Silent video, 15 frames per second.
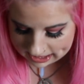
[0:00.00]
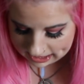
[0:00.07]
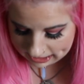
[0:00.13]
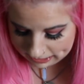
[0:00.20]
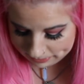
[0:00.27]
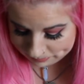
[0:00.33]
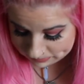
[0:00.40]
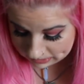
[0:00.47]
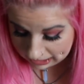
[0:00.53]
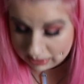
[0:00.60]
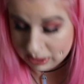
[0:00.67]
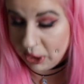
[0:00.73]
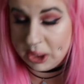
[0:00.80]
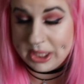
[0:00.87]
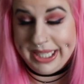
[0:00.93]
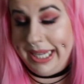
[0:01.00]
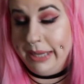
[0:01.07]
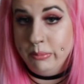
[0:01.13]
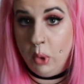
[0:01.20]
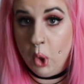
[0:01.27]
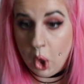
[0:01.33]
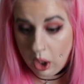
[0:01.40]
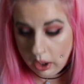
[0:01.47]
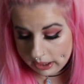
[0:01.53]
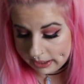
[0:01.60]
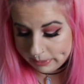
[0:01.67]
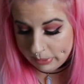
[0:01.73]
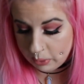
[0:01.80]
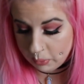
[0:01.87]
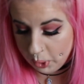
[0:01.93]
I just need more
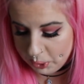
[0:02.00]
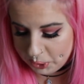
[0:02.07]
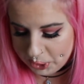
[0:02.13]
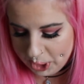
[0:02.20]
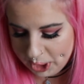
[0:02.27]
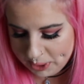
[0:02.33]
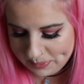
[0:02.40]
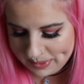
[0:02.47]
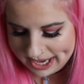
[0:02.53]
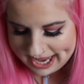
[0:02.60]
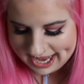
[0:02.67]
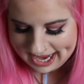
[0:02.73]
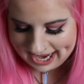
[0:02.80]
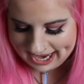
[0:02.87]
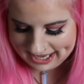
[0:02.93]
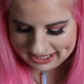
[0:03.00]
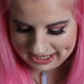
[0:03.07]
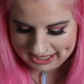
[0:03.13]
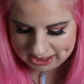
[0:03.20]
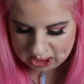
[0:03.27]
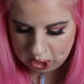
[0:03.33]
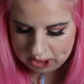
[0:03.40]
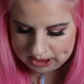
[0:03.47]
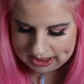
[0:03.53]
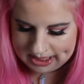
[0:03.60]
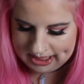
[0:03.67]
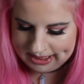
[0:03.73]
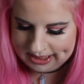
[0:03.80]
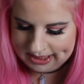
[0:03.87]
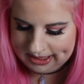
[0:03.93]
in my wardrobe. And I got
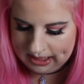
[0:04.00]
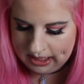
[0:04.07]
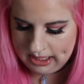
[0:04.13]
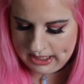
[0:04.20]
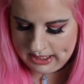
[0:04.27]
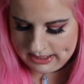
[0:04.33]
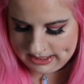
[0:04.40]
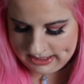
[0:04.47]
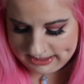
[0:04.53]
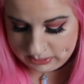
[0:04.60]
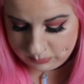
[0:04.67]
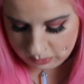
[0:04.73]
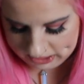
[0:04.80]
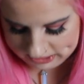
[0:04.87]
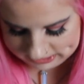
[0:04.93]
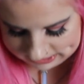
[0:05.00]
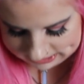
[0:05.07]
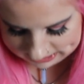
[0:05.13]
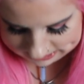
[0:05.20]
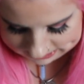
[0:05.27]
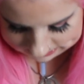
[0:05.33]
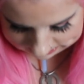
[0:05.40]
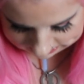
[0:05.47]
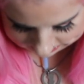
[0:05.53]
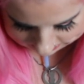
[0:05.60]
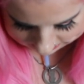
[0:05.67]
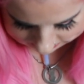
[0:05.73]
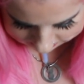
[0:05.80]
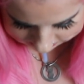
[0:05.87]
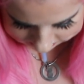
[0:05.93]
this, these ones. This
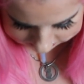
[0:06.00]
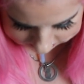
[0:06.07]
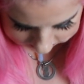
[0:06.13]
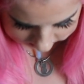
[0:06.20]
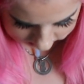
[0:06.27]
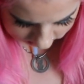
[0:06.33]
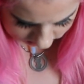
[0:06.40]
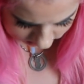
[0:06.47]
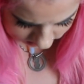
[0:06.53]
is,